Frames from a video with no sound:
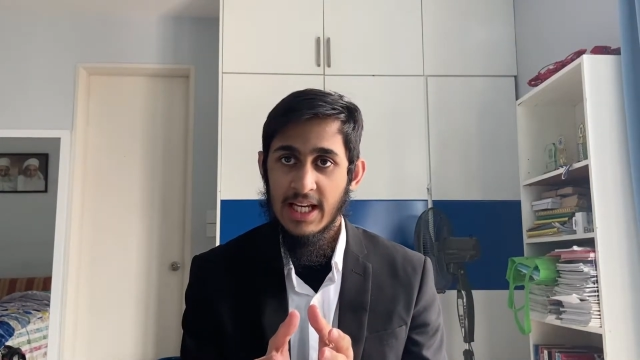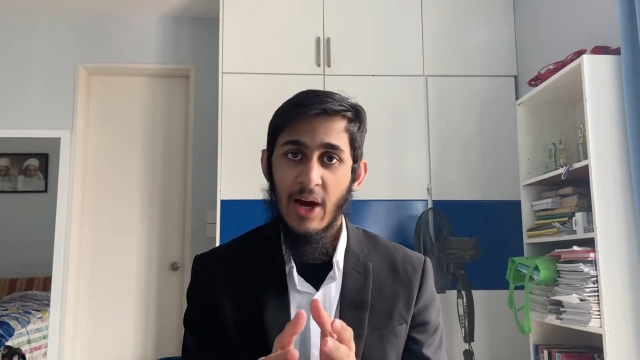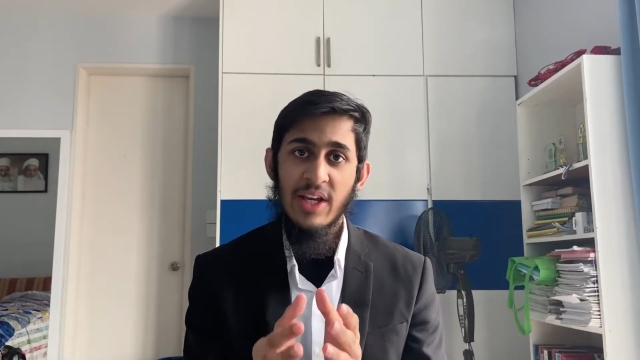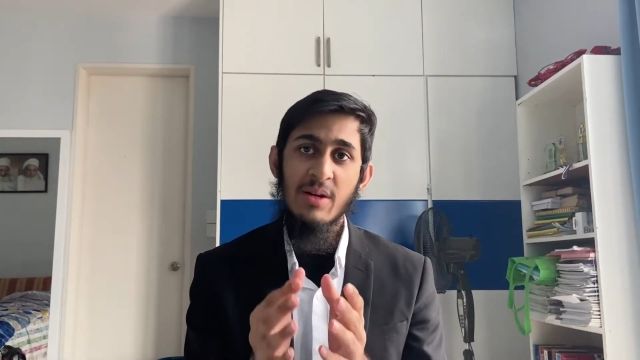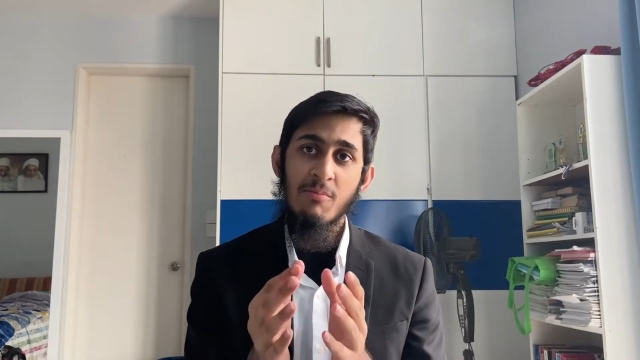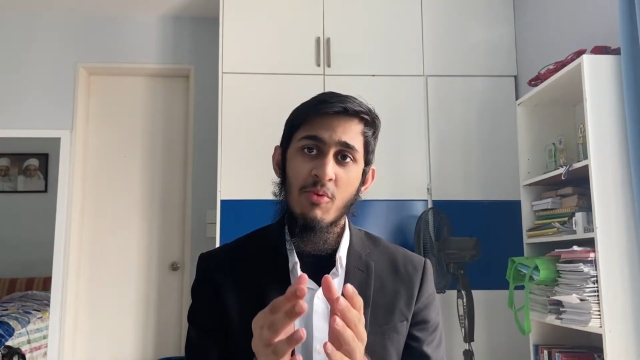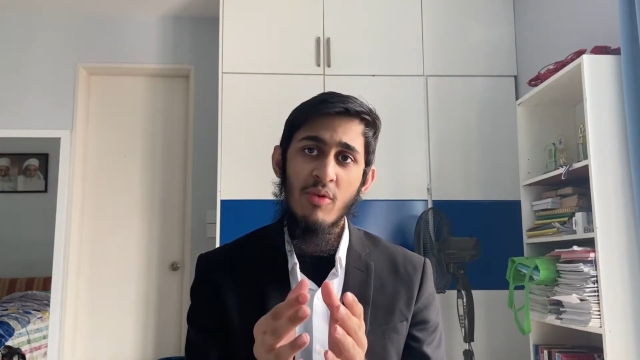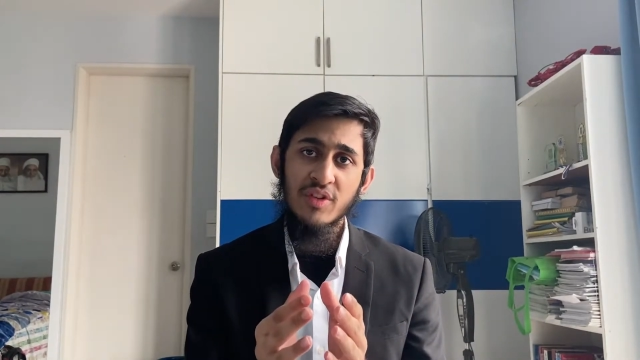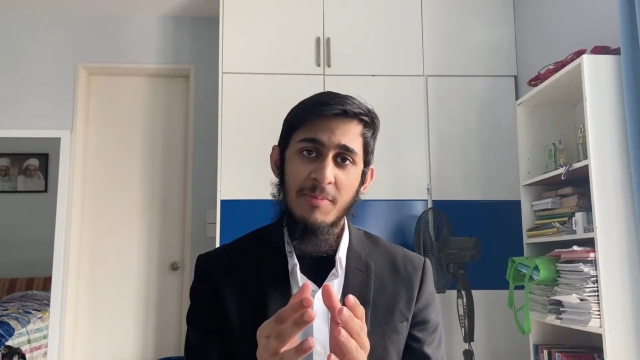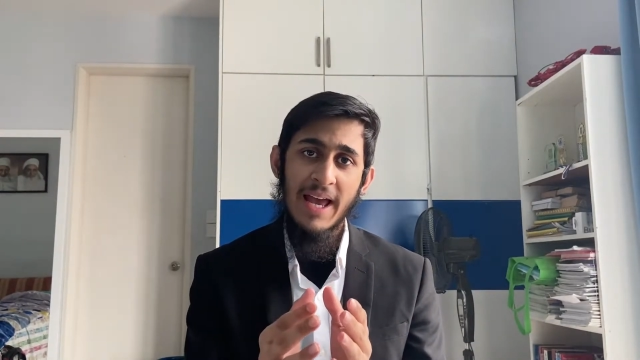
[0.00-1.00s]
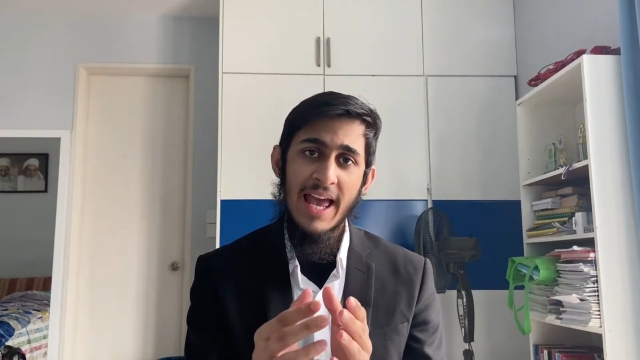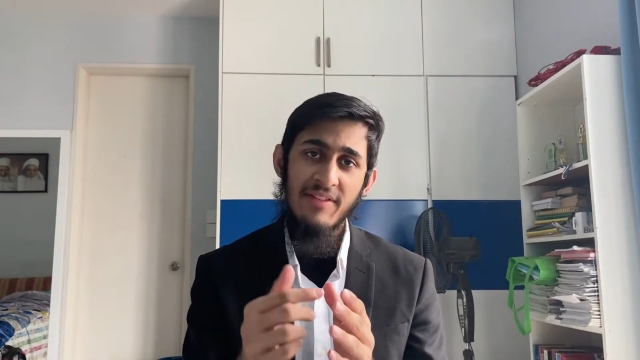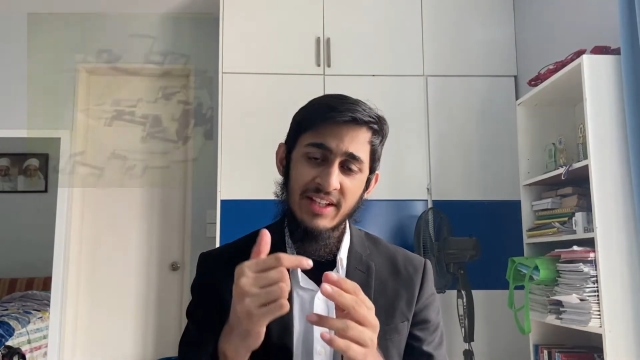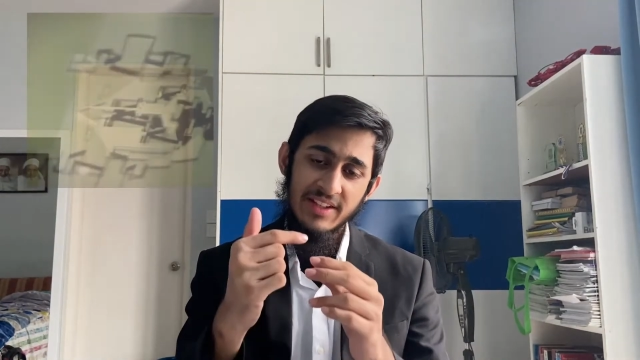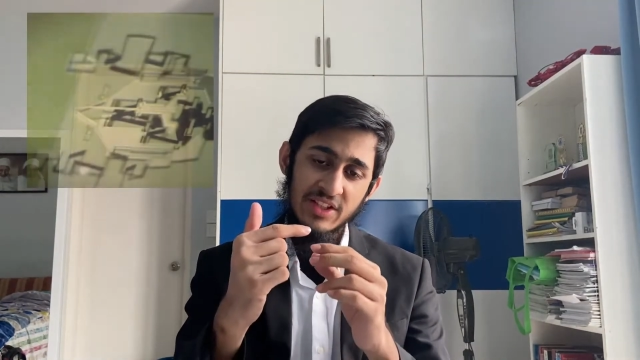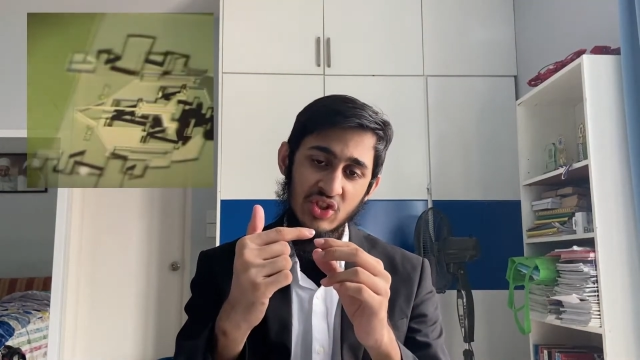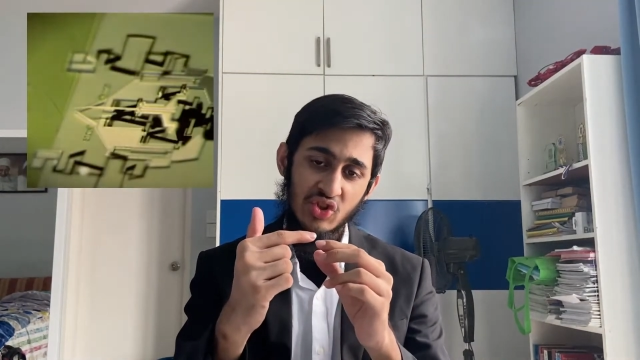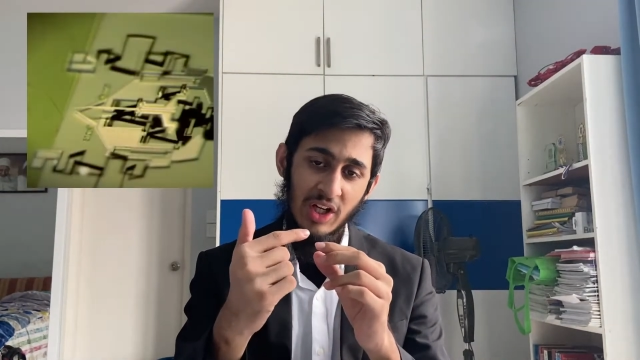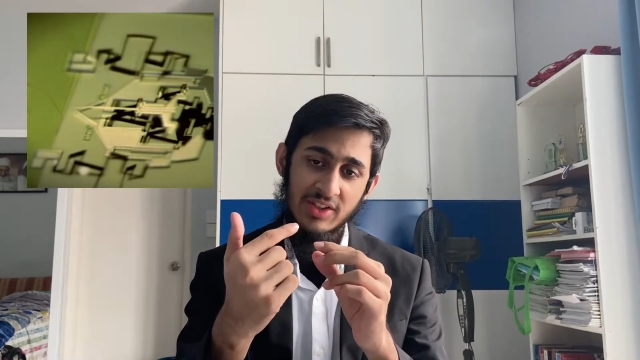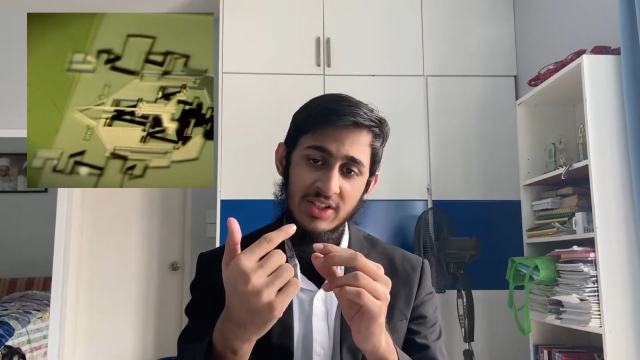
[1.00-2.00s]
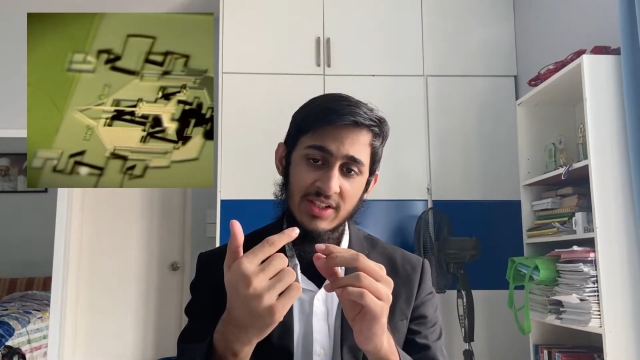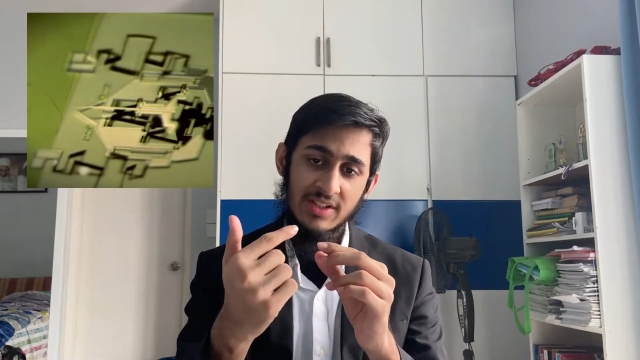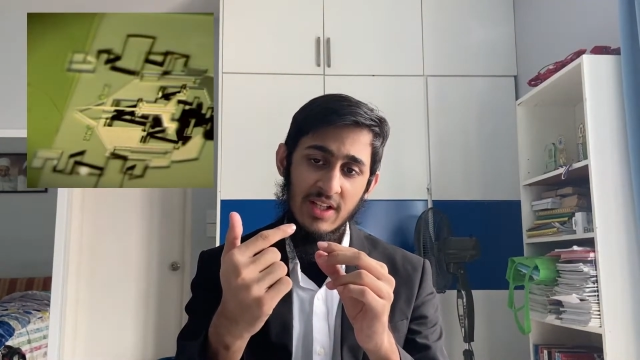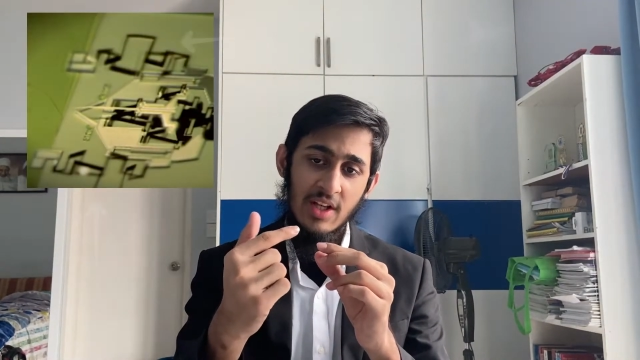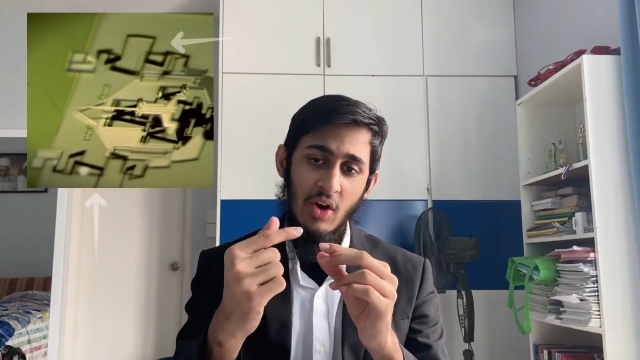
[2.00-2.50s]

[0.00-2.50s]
Now, it moves by having these structures